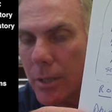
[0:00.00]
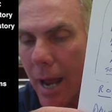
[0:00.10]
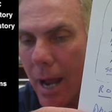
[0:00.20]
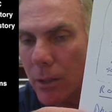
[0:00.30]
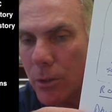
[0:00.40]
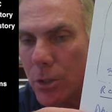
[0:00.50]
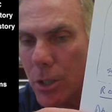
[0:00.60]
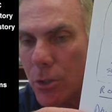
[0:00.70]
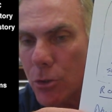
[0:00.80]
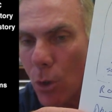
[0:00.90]

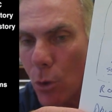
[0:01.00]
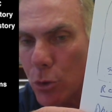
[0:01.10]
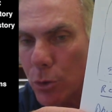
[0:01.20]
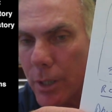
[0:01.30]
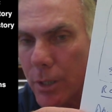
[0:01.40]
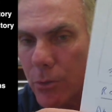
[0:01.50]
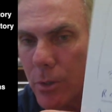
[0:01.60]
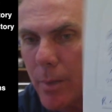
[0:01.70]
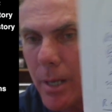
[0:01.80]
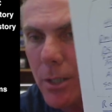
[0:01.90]
allergies, social history,
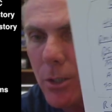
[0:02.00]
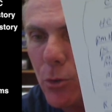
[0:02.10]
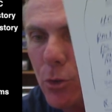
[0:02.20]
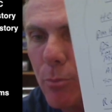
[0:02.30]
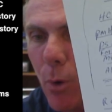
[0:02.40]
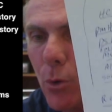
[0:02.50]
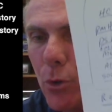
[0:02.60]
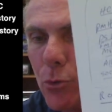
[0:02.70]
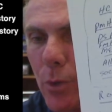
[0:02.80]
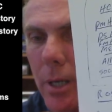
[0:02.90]
meaning do you smoke or
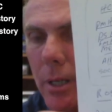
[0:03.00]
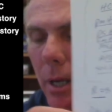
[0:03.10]
drink?